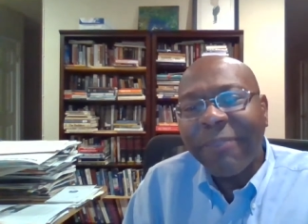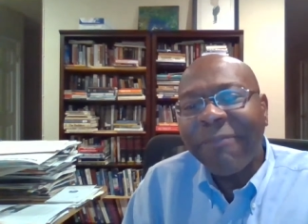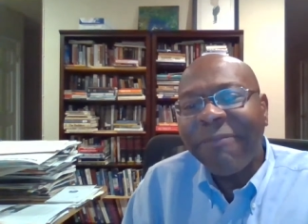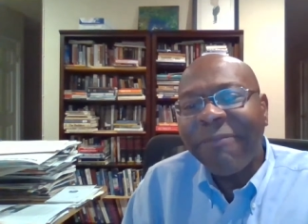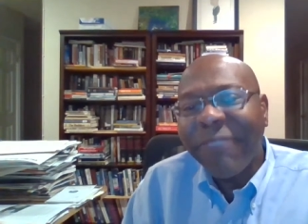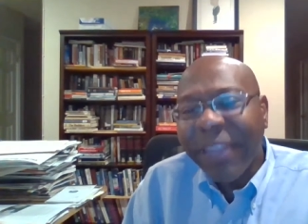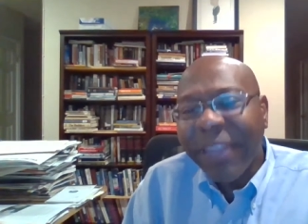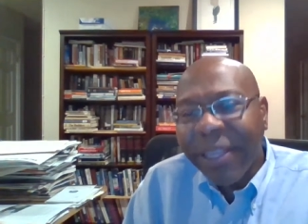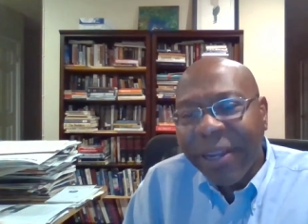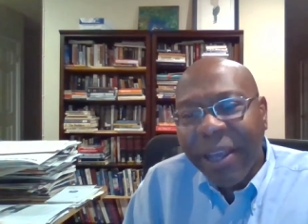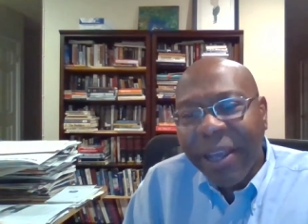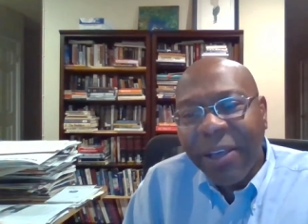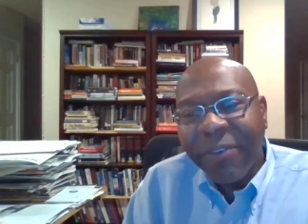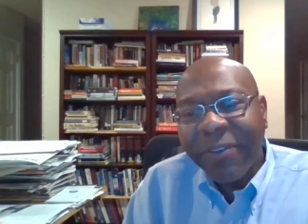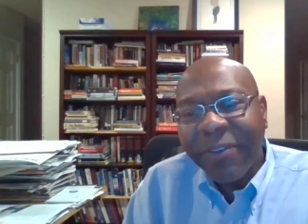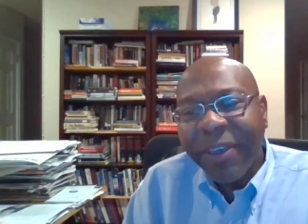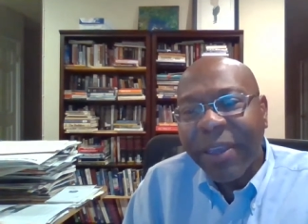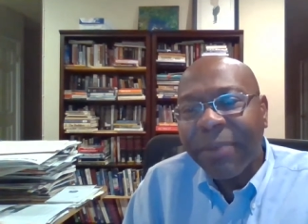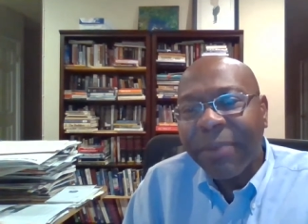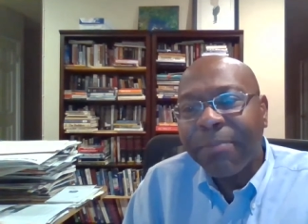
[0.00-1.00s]
and
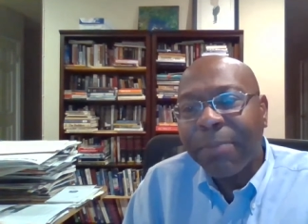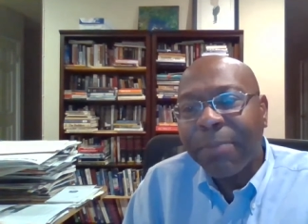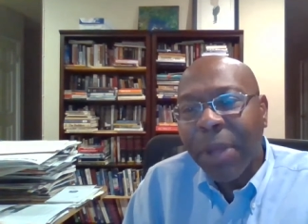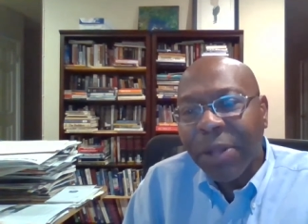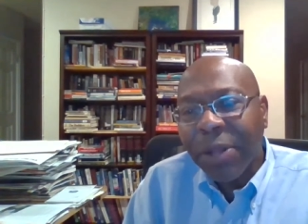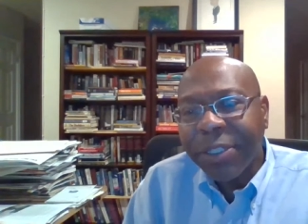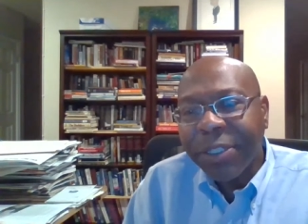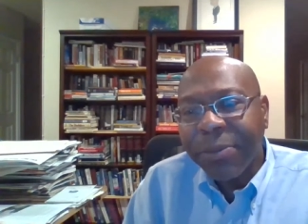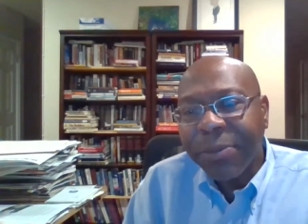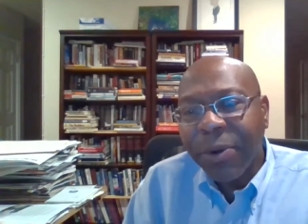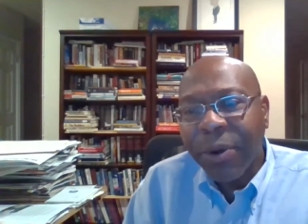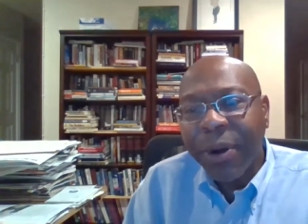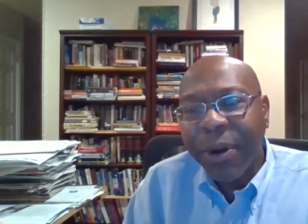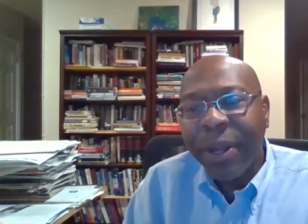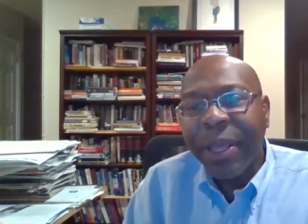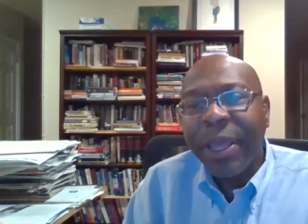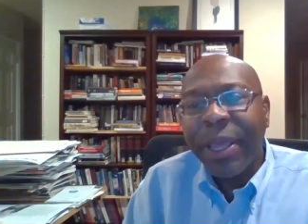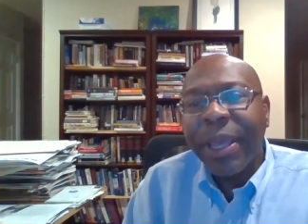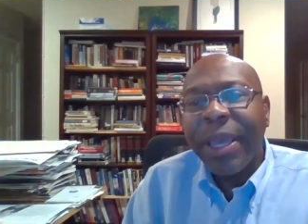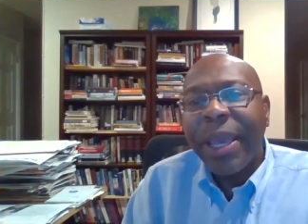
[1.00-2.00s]
Philadelphia, and
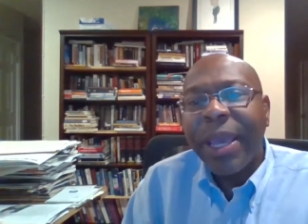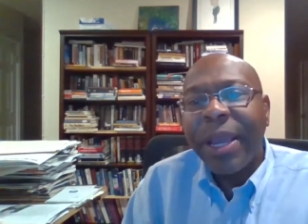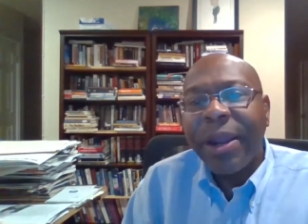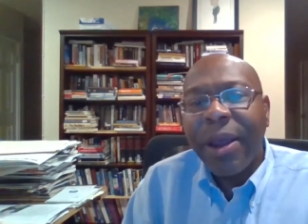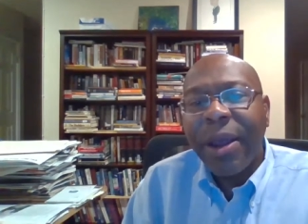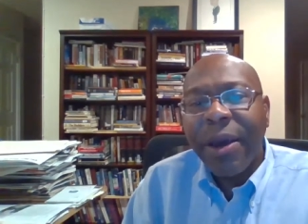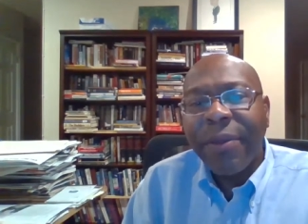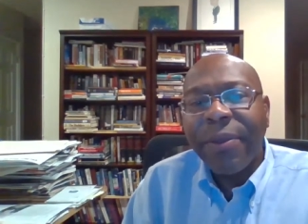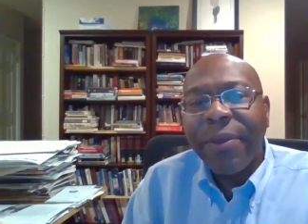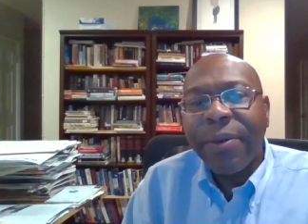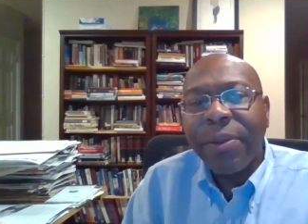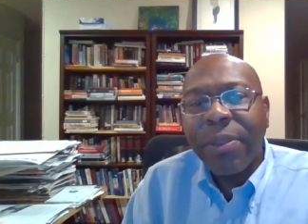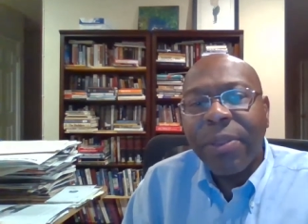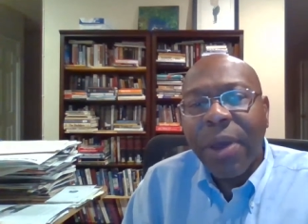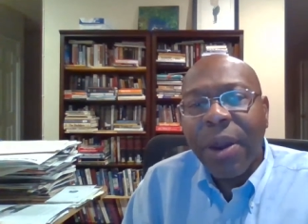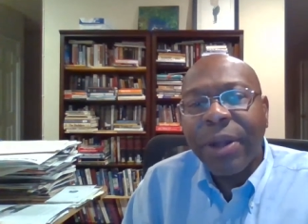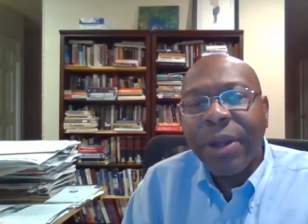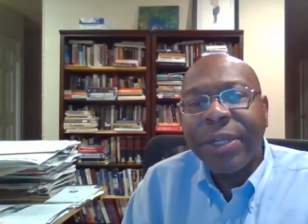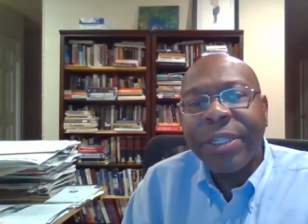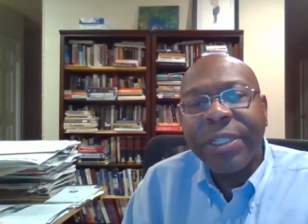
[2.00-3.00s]
Baltimore, and other
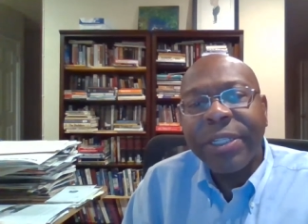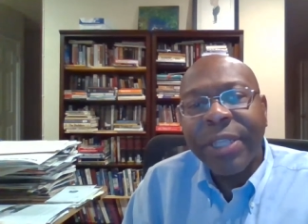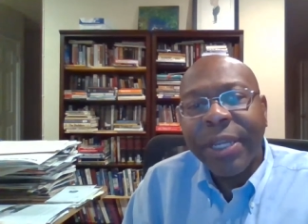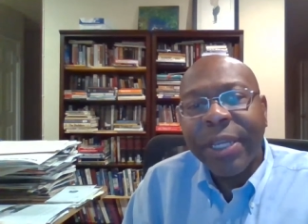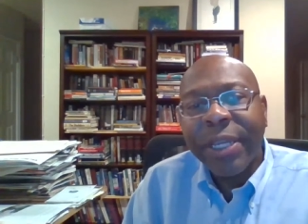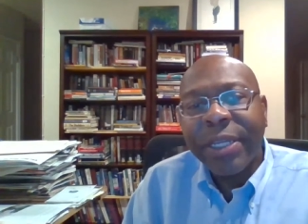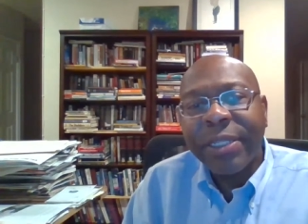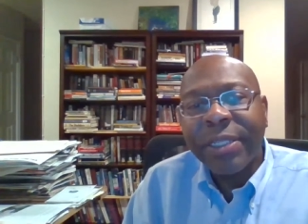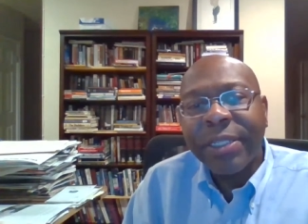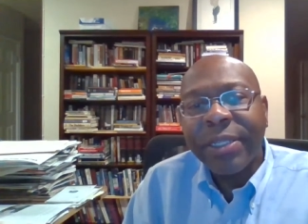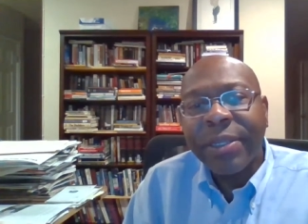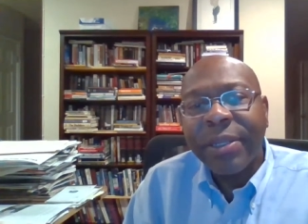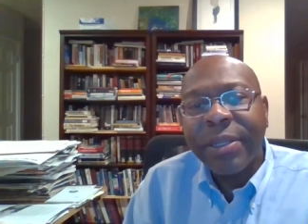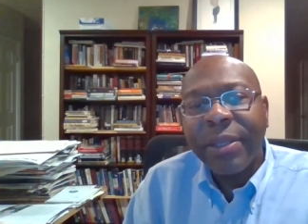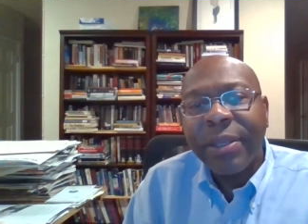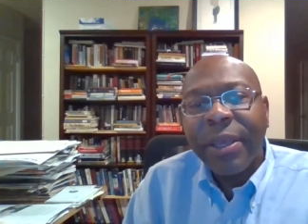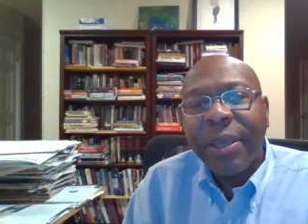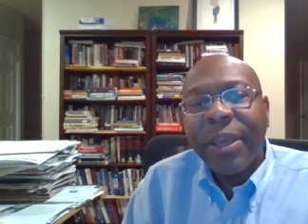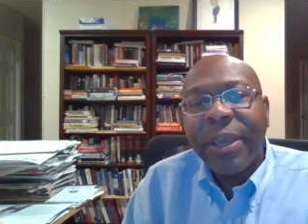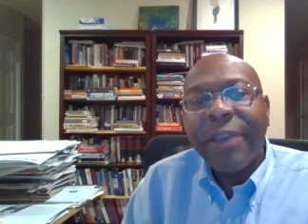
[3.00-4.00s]
large cities.
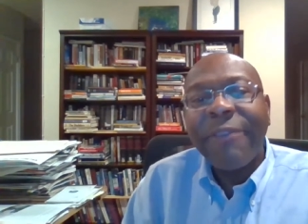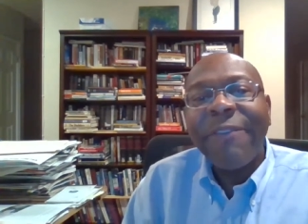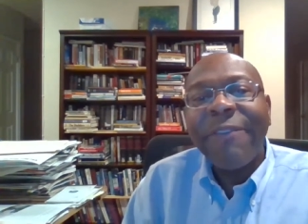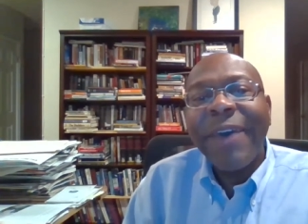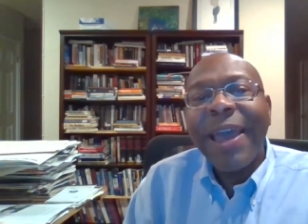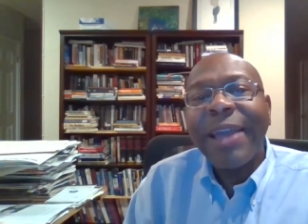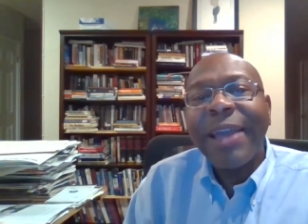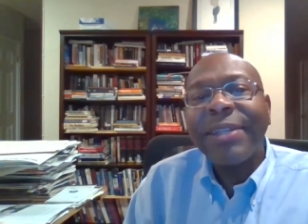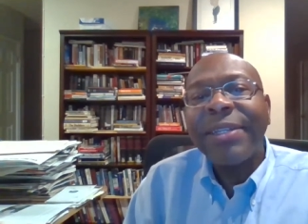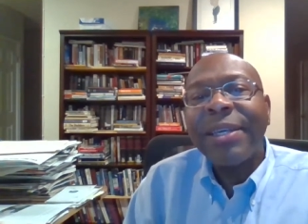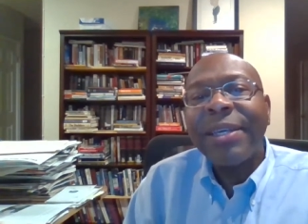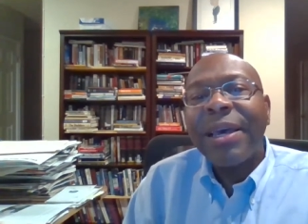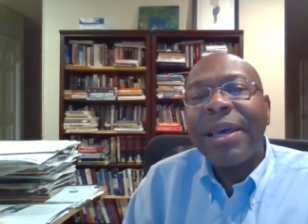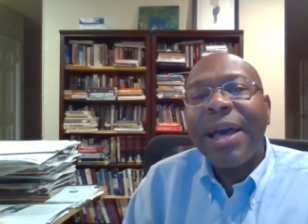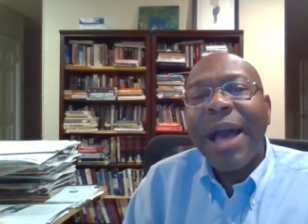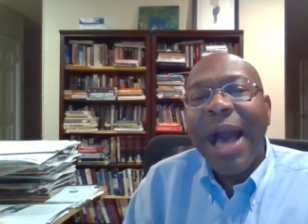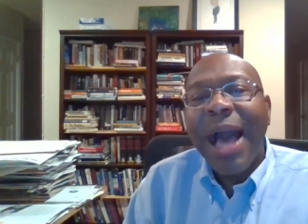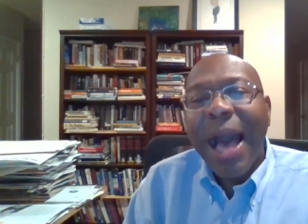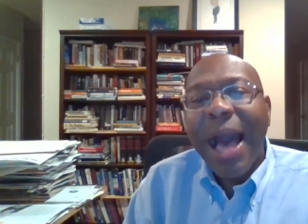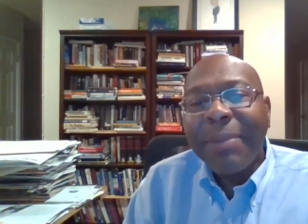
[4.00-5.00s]
In fact,
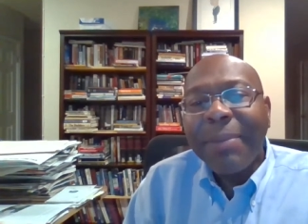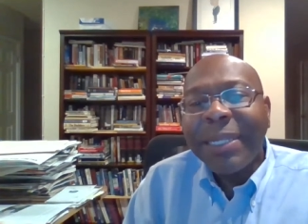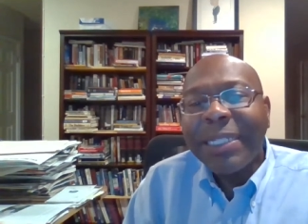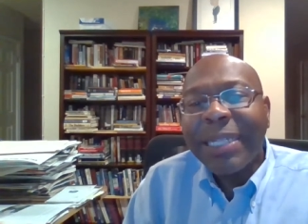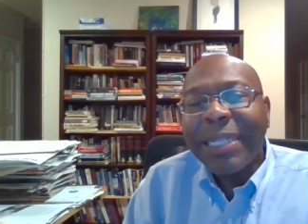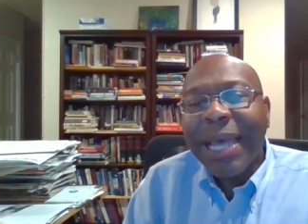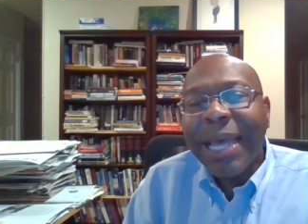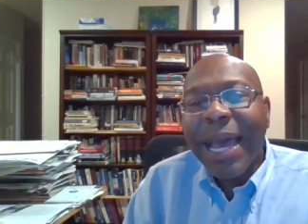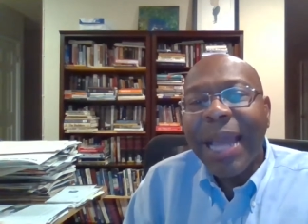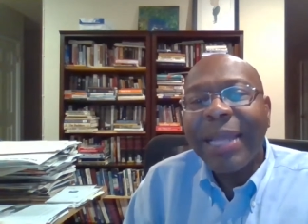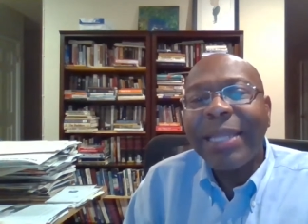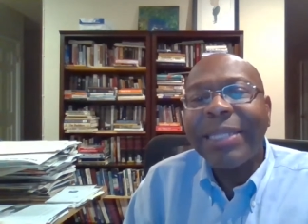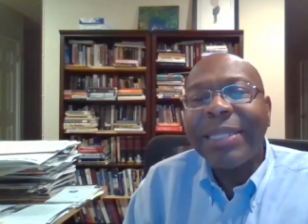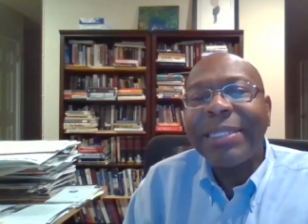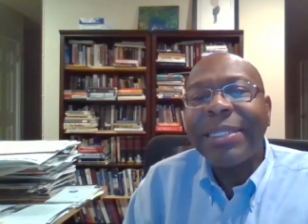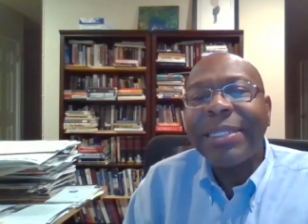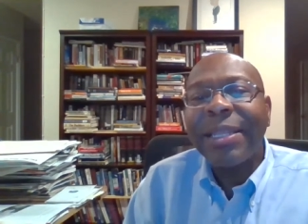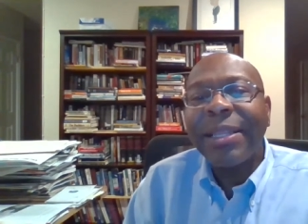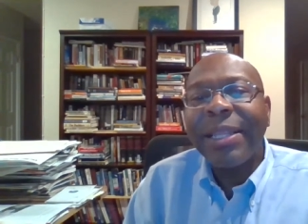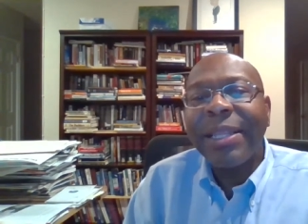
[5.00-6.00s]
homicide
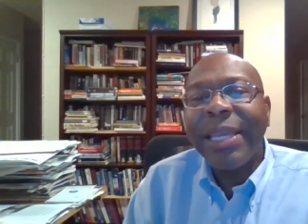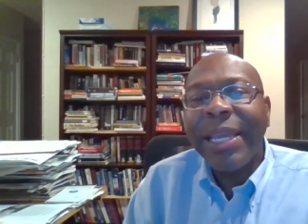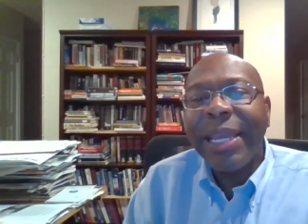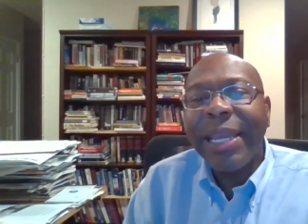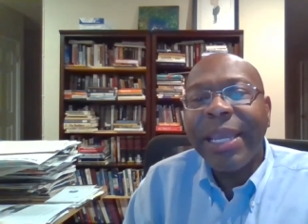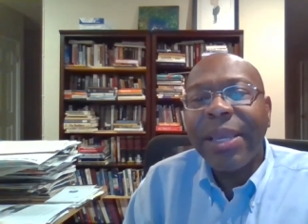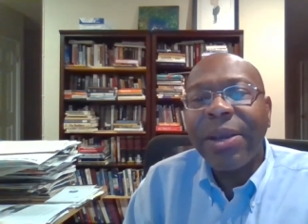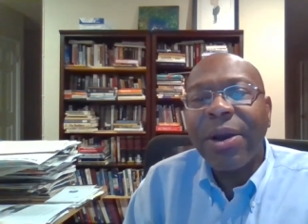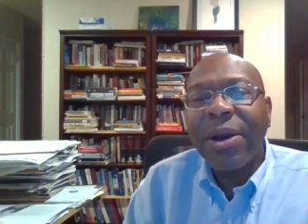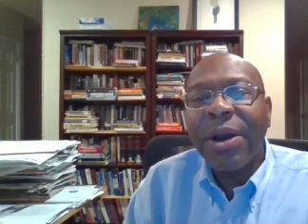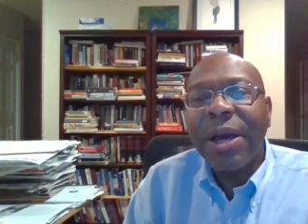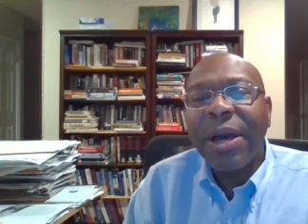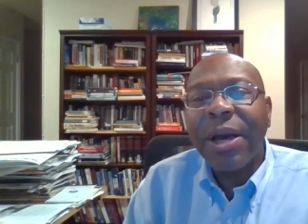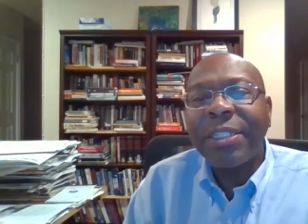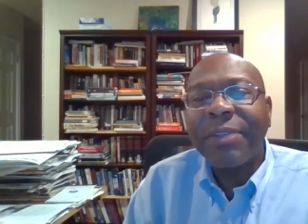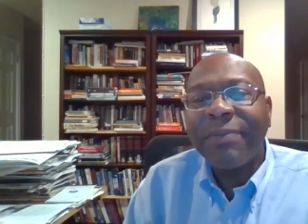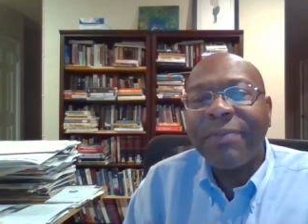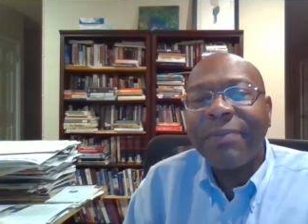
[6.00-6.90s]
is the leading cause